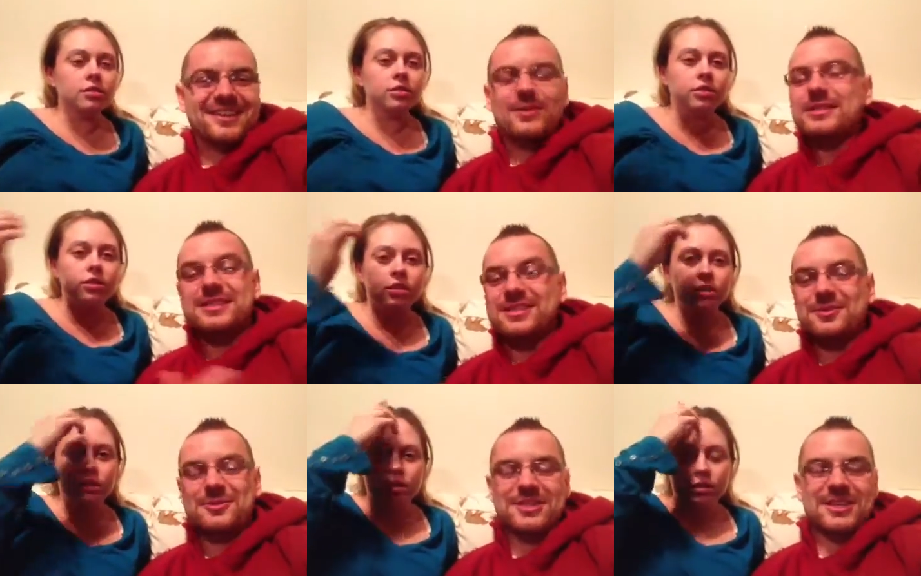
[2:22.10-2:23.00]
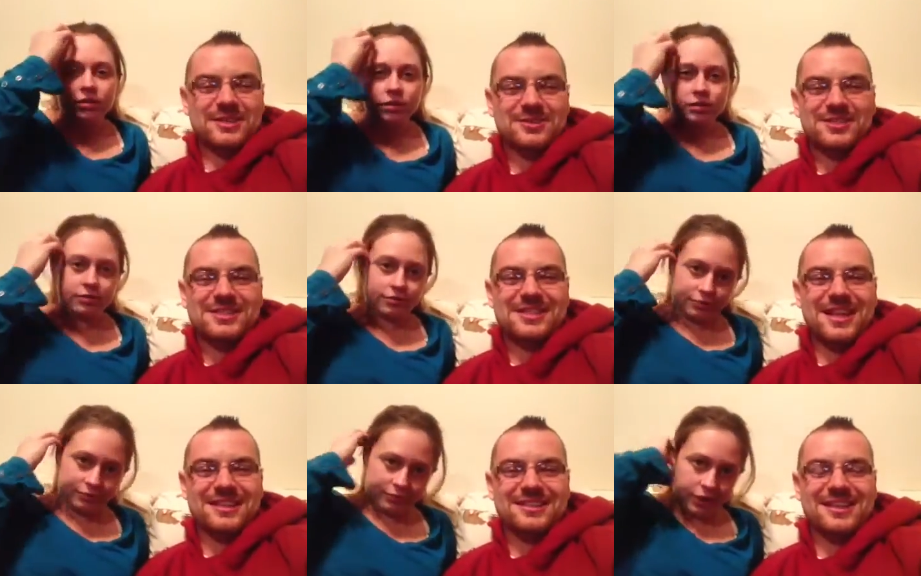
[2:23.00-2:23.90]
Speaker 1: the rest of dinner was good it was just
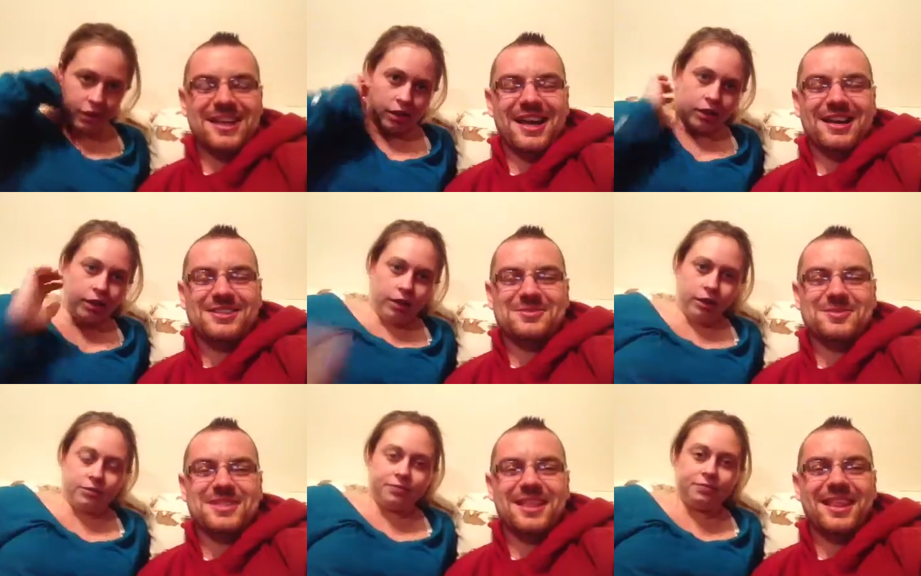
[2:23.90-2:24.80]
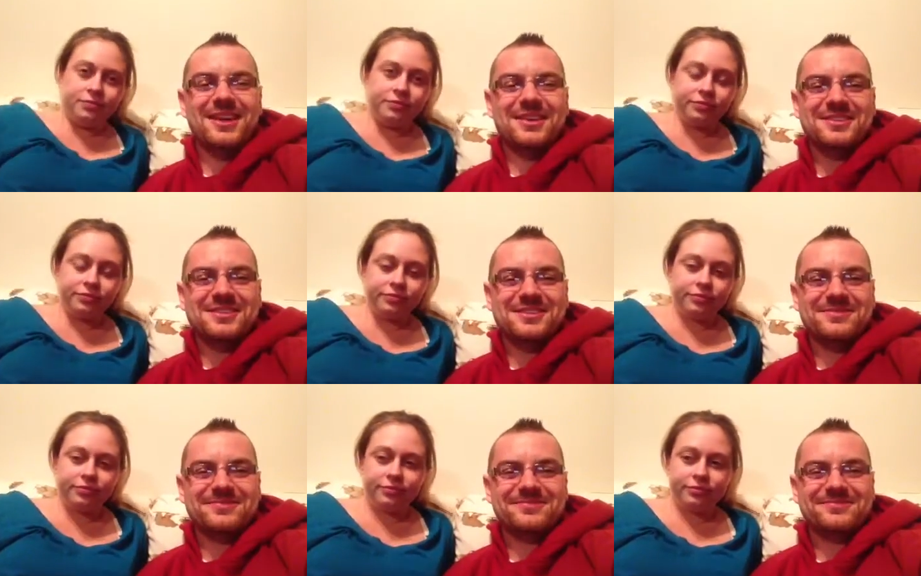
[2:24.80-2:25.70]
that concoction was hilarious
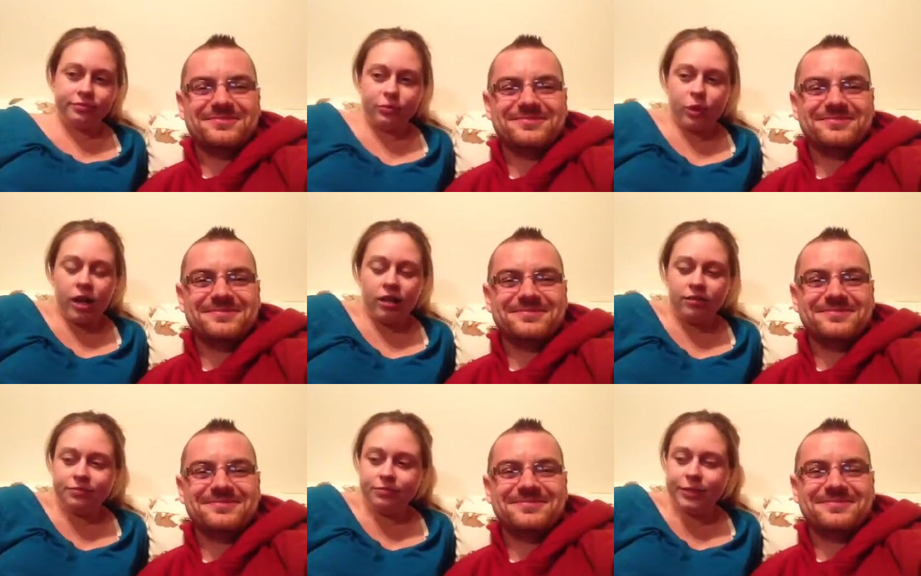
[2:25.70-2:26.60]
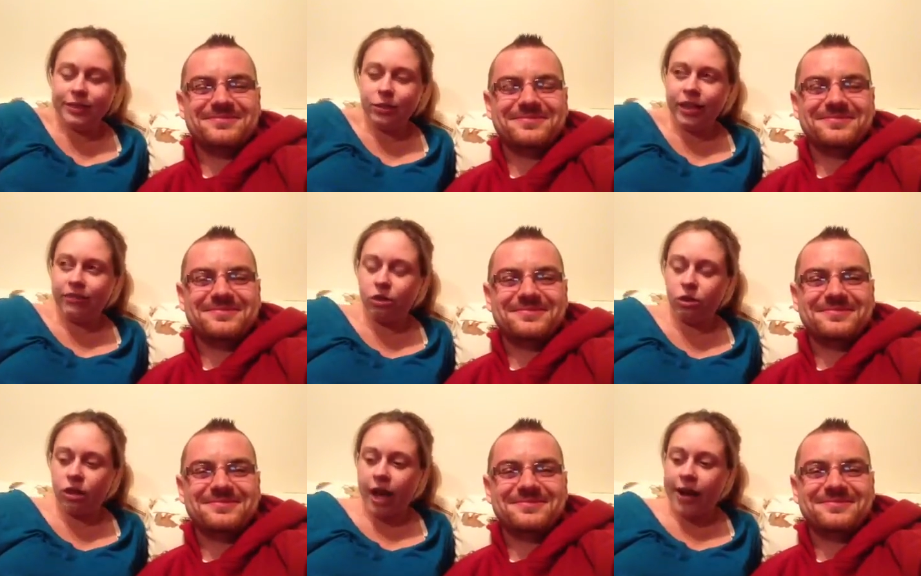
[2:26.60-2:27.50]
Speaker 2: well, we don't have a
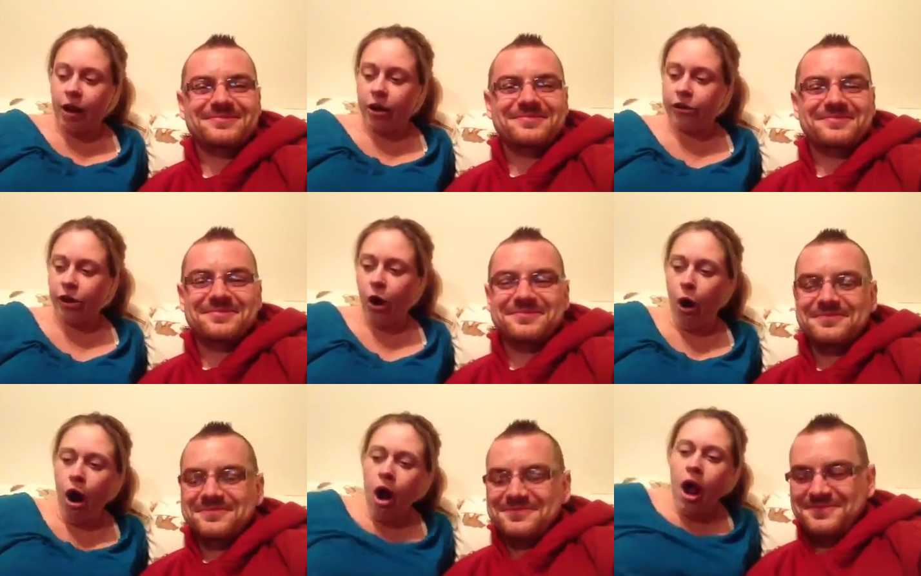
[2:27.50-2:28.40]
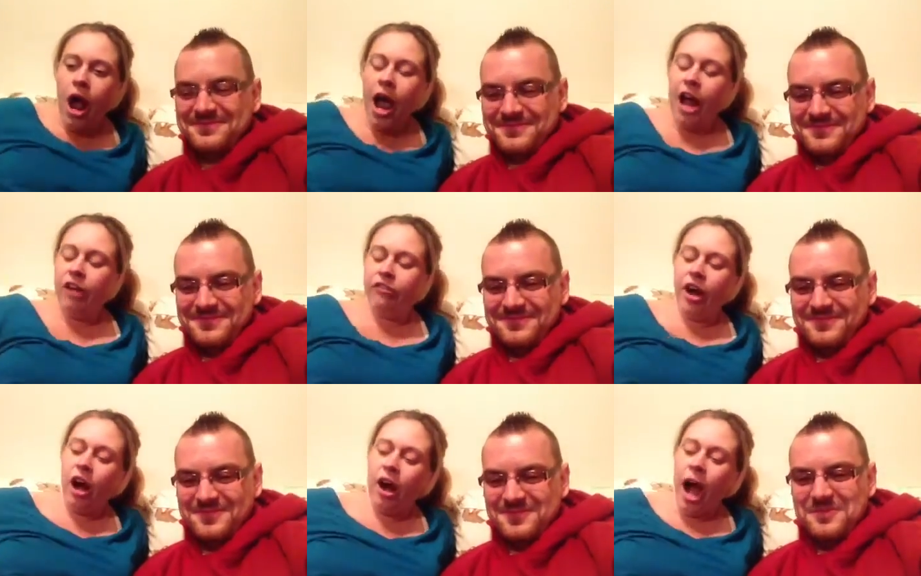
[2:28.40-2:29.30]
whole lot here, so I had to
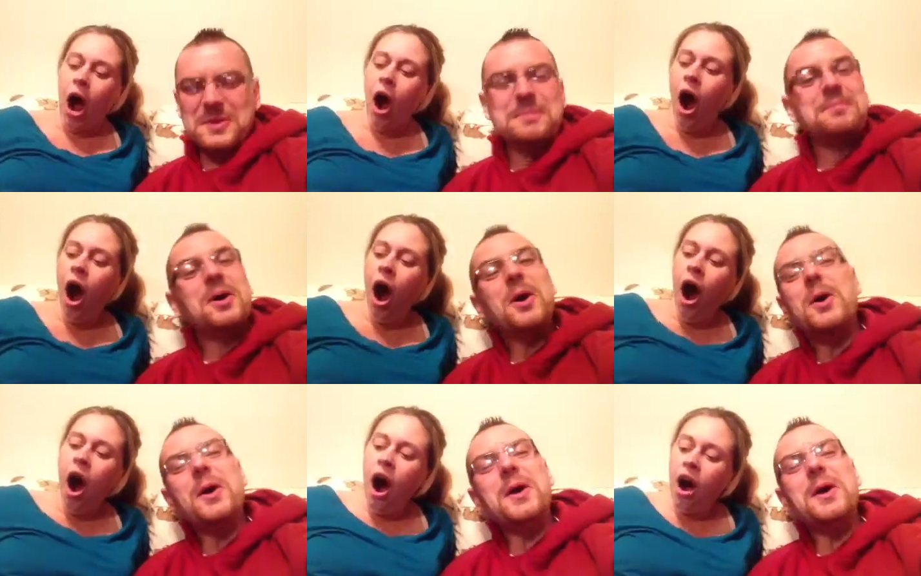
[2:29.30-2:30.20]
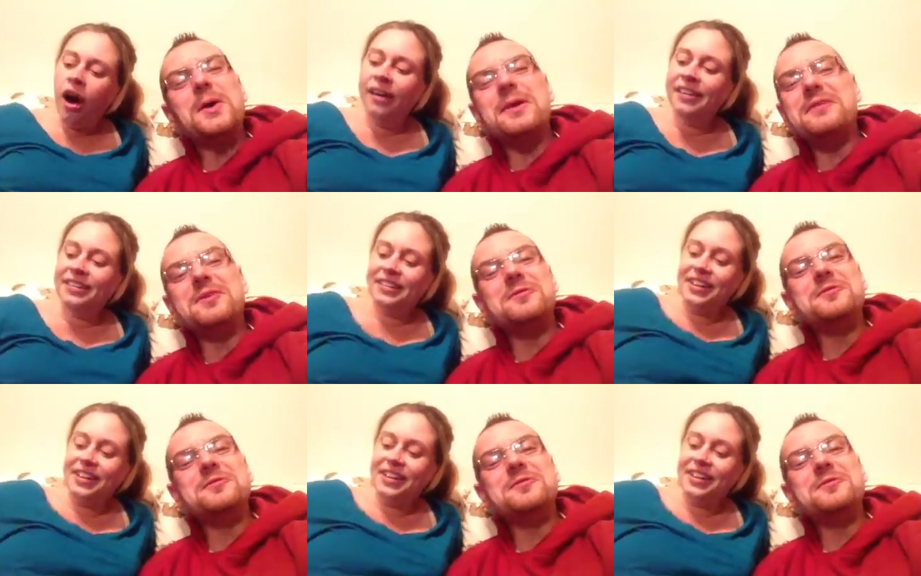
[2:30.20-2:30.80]
figure it out. We're
Speaker 1: poor.
Speaker 2: We have no